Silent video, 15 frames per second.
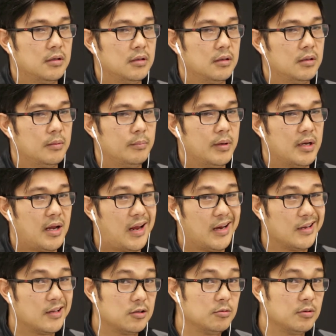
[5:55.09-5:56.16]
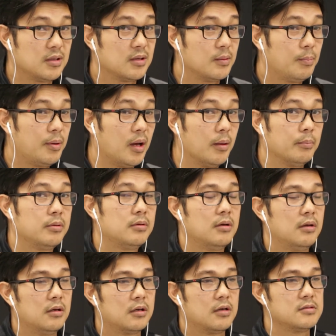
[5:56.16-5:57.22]
but not including the pump,
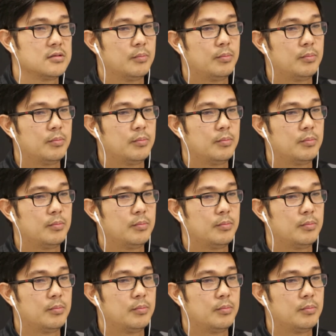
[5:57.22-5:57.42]
because